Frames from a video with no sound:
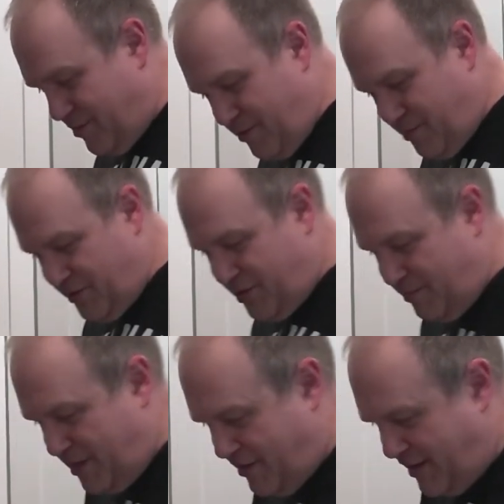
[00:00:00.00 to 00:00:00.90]
We're going to put
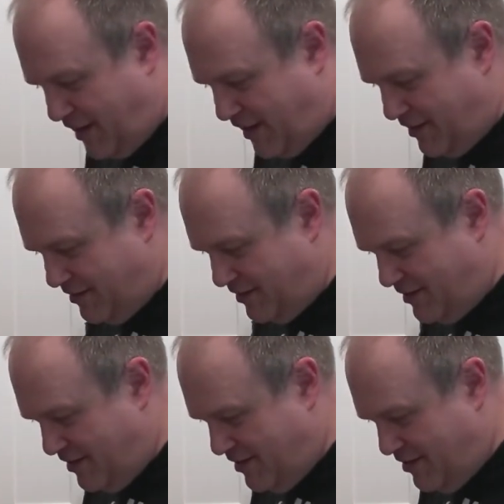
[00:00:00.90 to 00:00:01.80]
some in our naan.
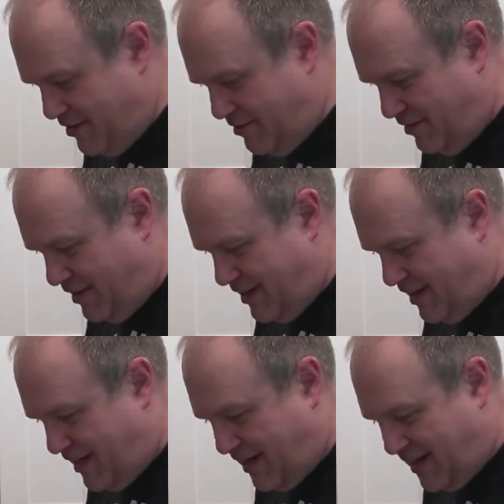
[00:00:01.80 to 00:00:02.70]
Oh,
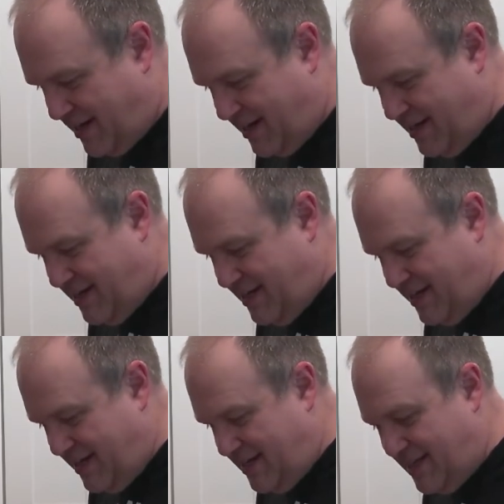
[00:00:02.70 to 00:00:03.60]
yeah.
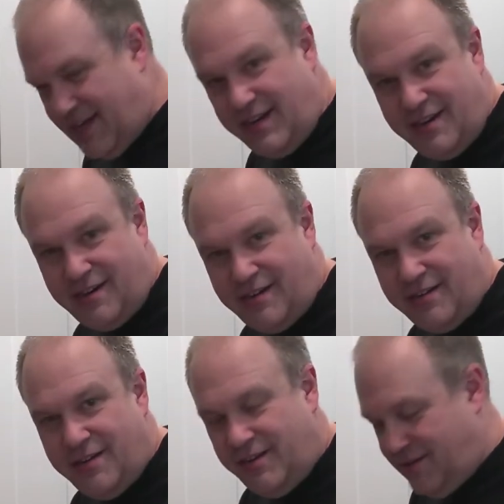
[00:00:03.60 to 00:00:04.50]
Get that in
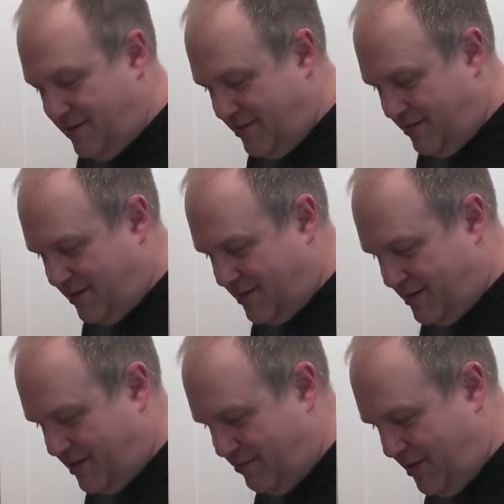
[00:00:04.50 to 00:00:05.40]
there. Well, like I
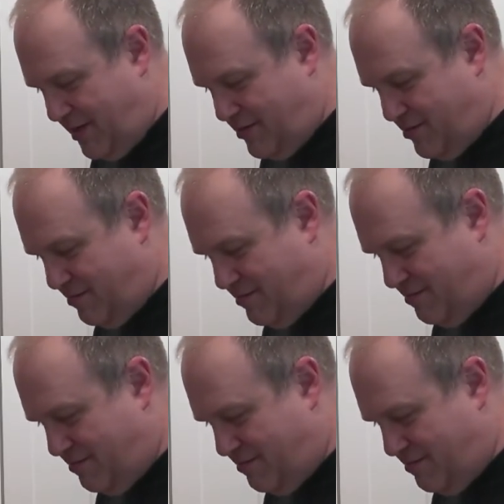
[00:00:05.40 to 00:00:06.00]
said, we need to